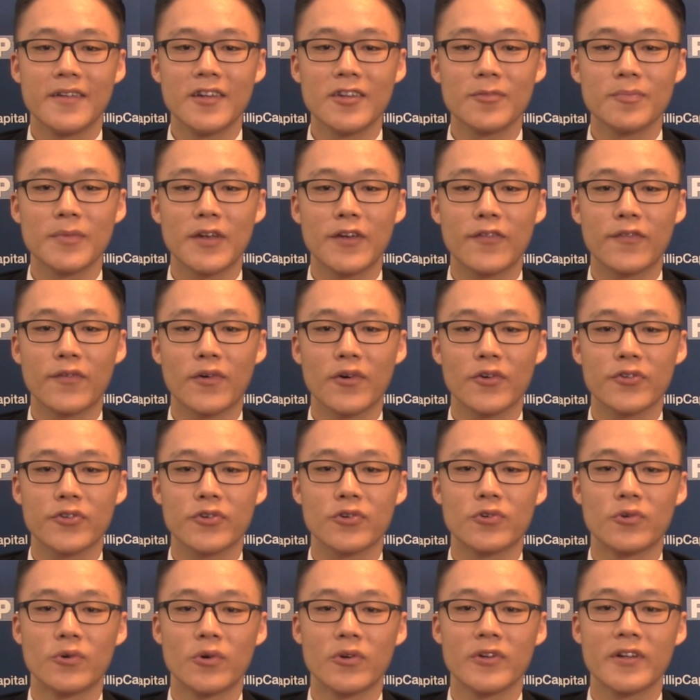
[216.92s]
This may force
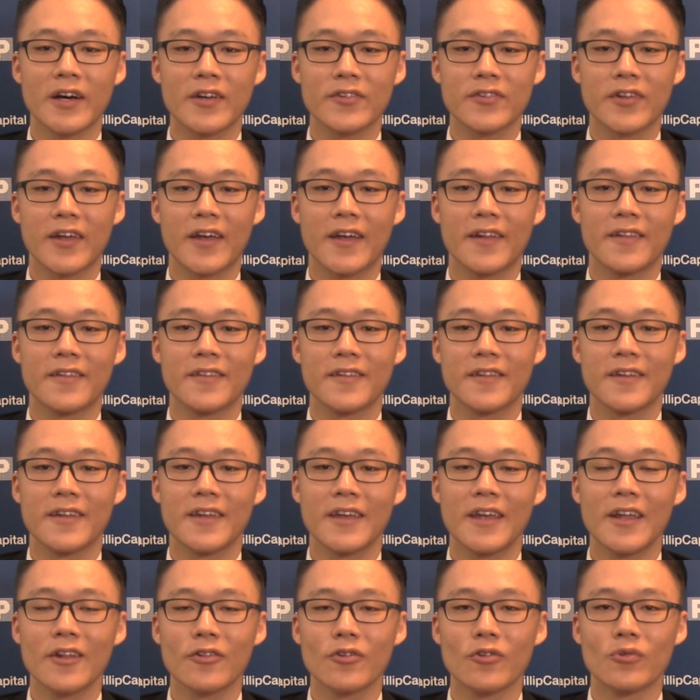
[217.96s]
Kuroda's hand
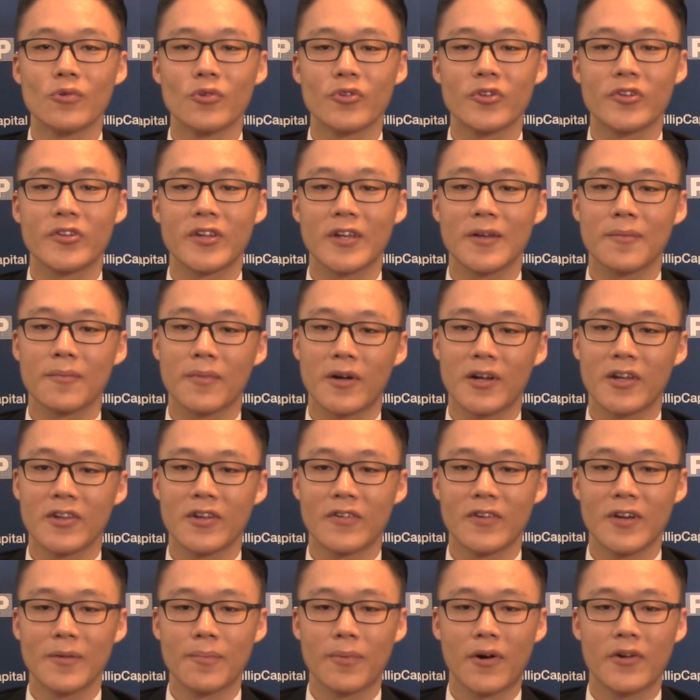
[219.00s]
into loosening
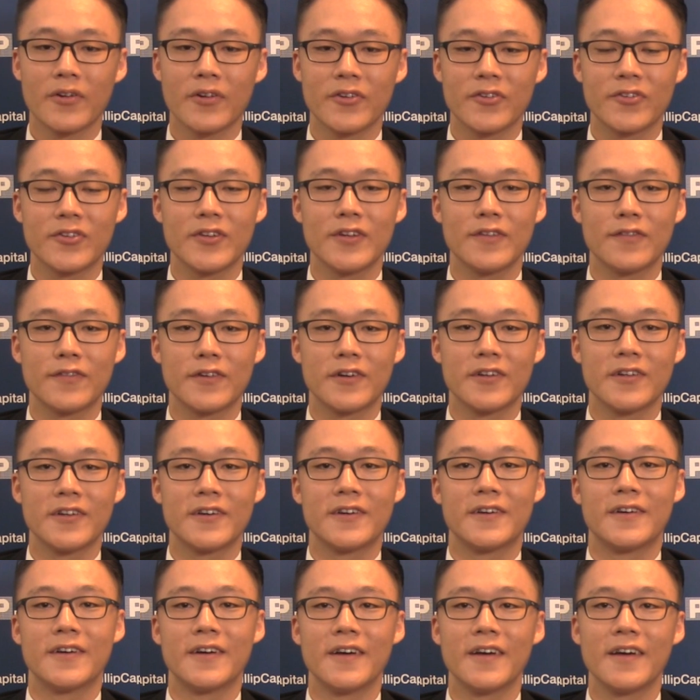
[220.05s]
monetary policy
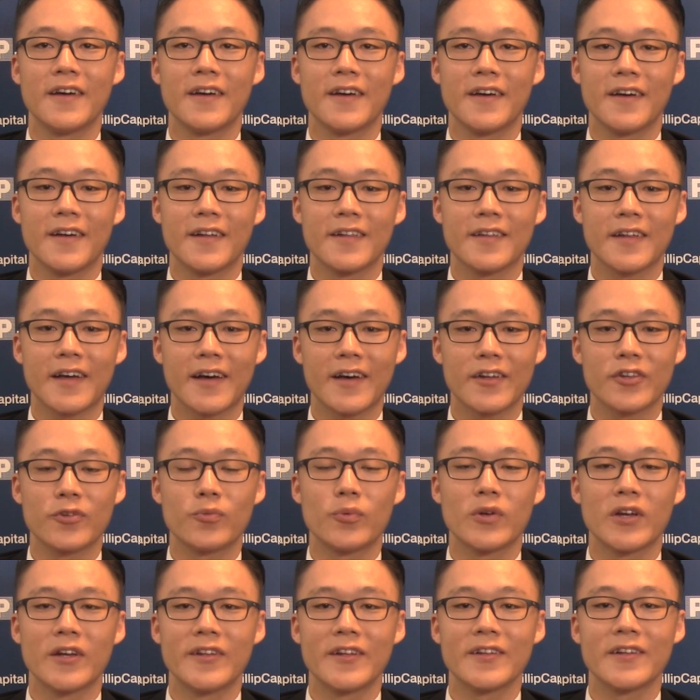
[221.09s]
further,
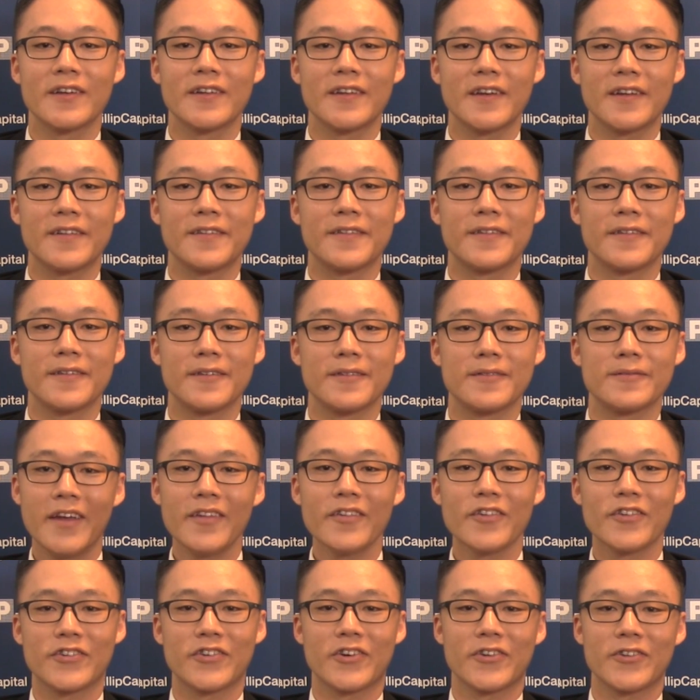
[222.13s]
thus weakening the yen.
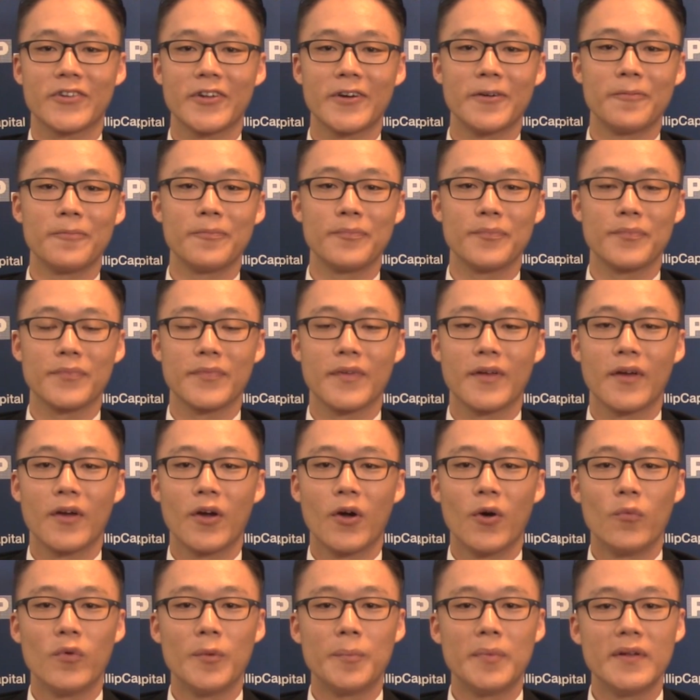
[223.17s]
In the short term,
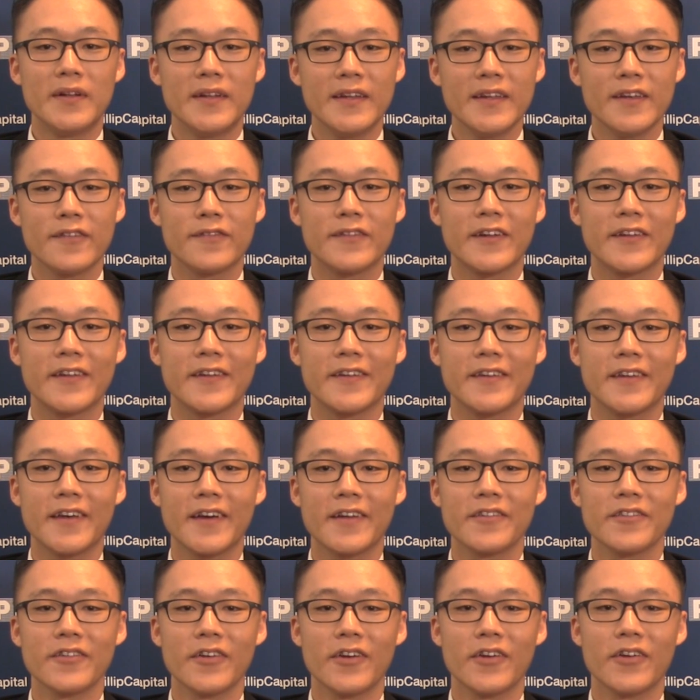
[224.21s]
we believe that the
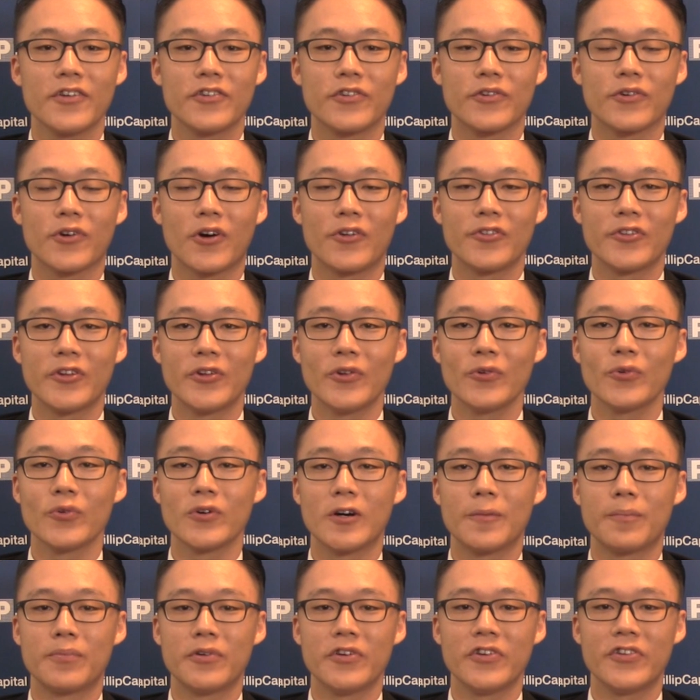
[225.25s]
yen should continue to
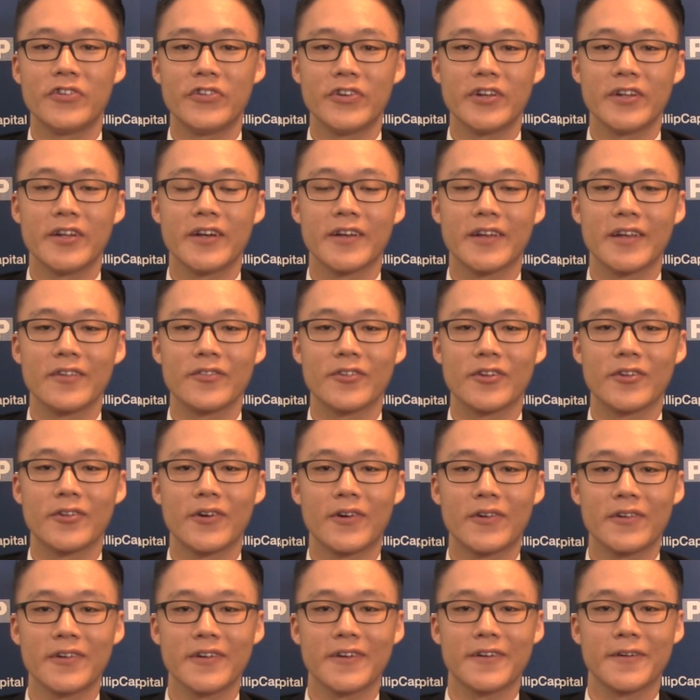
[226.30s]
appreciate against the
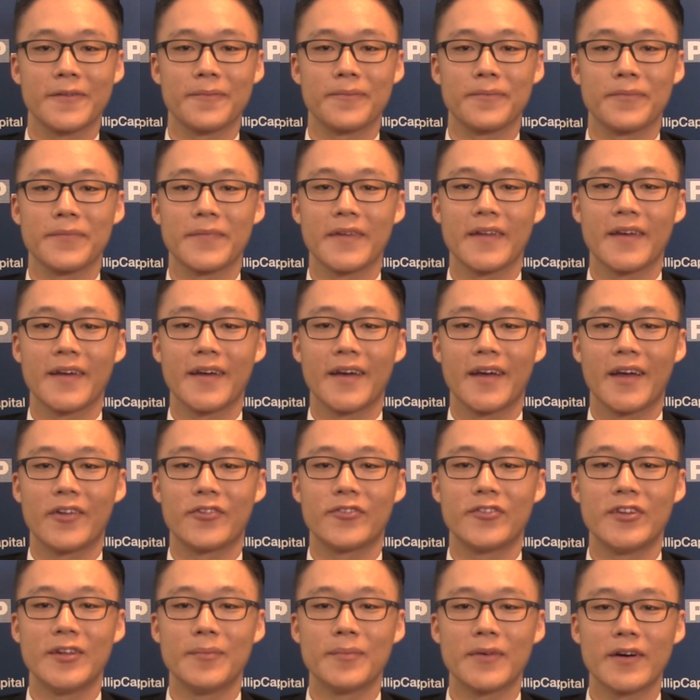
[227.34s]
dollar,
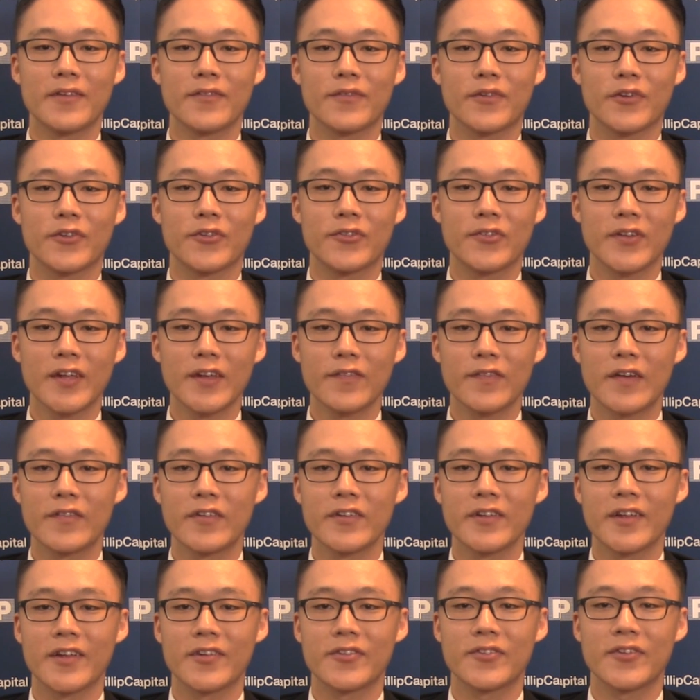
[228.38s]
as demand for safe
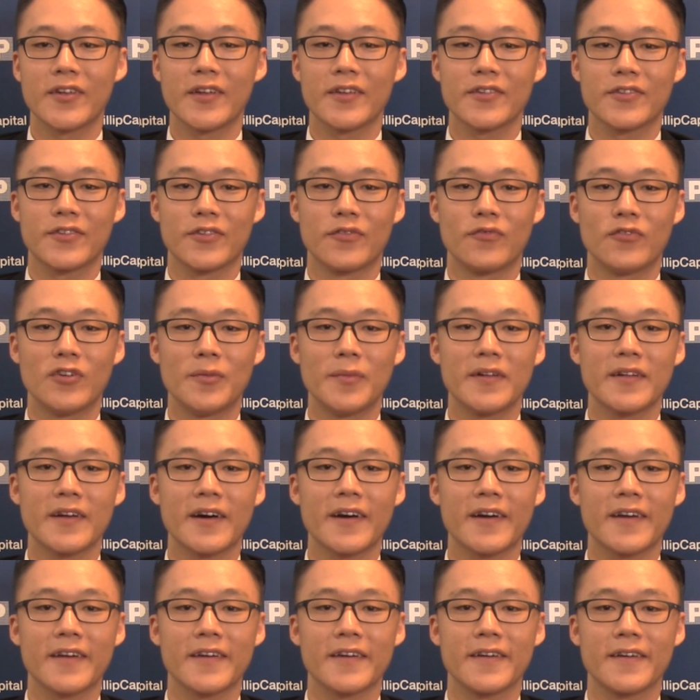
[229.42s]
haven assets remain
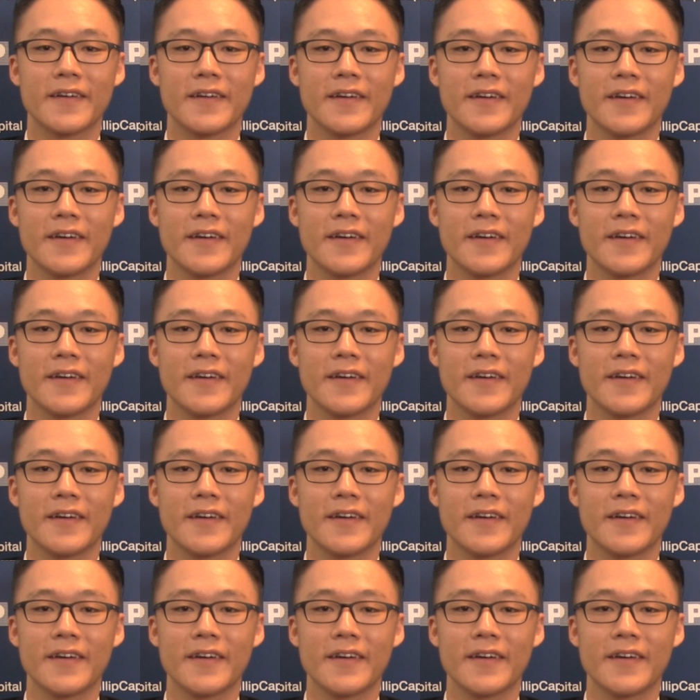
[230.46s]
high.